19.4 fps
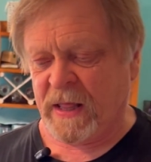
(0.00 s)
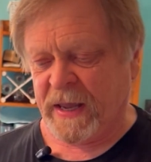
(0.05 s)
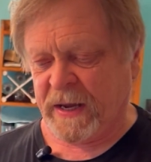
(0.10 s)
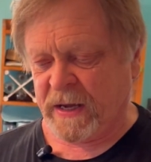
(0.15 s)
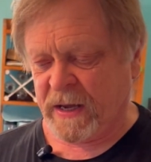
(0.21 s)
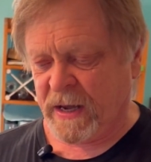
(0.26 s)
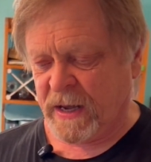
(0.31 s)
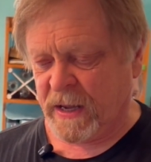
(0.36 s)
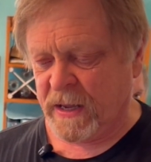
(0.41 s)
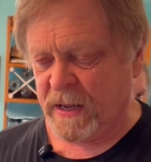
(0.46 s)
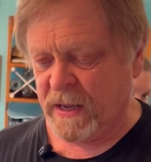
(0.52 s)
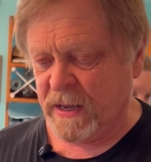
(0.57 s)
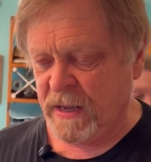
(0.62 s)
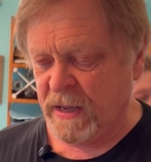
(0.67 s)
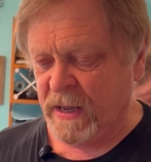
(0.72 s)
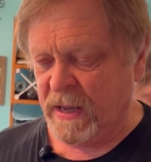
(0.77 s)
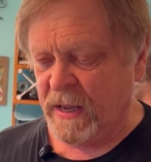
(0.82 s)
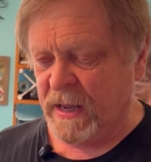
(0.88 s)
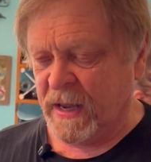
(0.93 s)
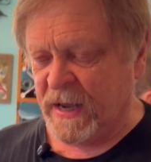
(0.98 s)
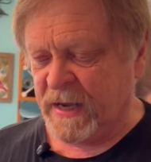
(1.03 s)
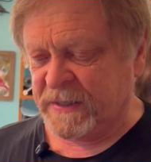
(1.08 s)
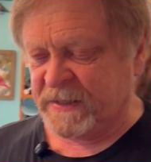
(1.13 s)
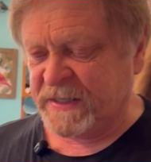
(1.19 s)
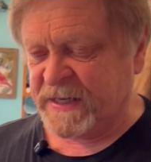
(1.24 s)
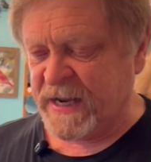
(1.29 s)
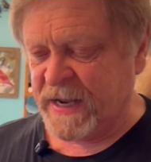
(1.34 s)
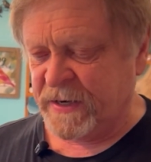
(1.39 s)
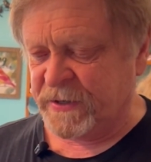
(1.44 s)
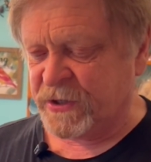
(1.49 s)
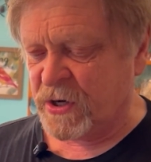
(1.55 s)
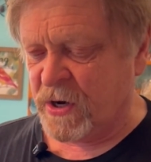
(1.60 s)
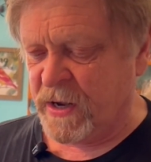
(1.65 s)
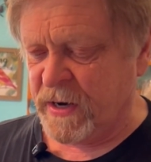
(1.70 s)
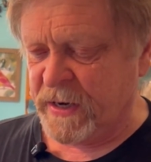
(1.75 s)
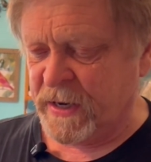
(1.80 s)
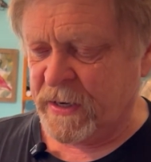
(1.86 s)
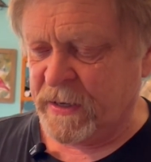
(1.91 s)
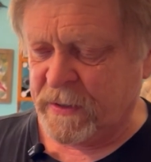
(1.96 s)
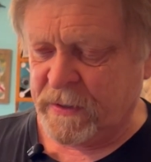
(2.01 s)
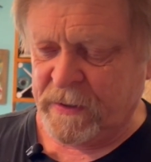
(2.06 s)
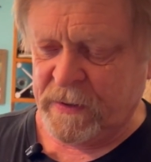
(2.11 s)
like a tent on it